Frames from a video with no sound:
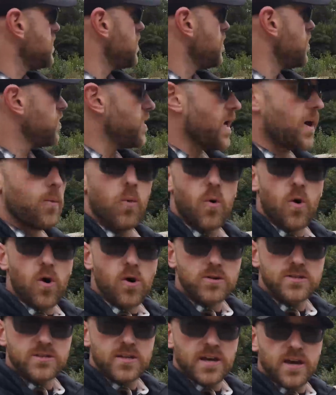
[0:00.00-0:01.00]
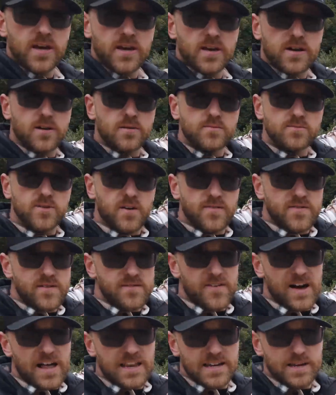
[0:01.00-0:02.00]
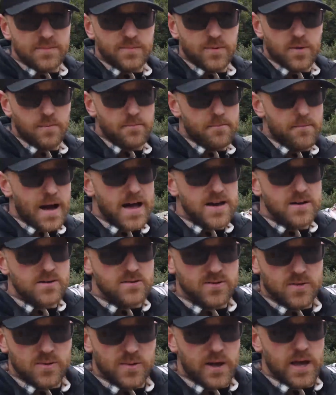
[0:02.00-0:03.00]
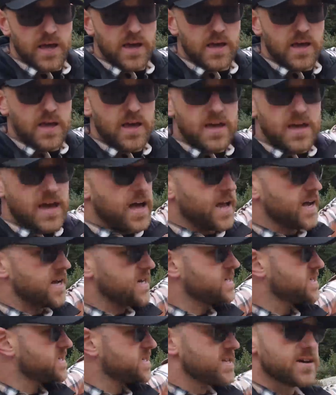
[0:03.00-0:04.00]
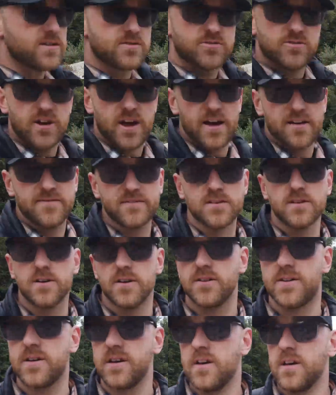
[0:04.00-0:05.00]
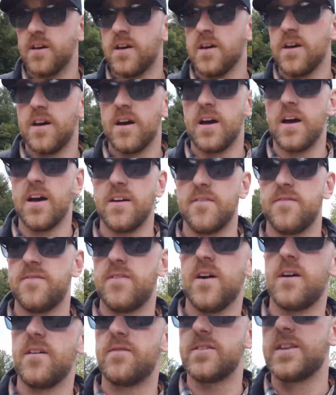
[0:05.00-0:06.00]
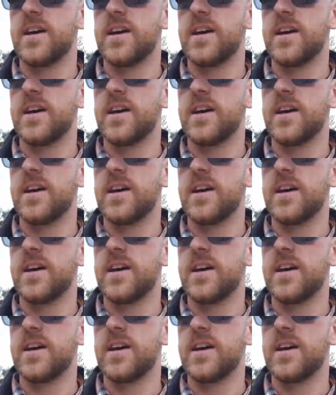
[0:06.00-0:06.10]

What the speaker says: all that water comes off the valley but miles away, it can still create a flood further